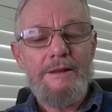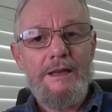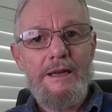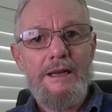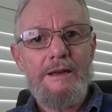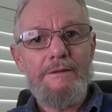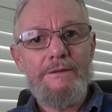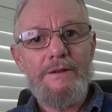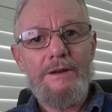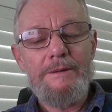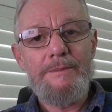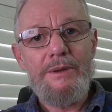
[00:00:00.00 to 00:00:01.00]
that have
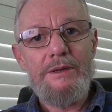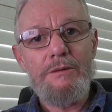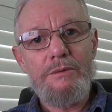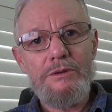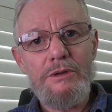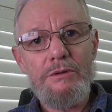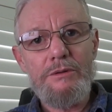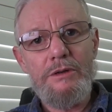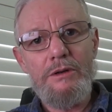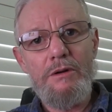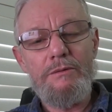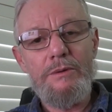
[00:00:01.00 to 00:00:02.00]
been the
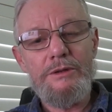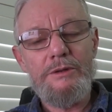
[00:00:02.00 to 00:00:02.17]
result of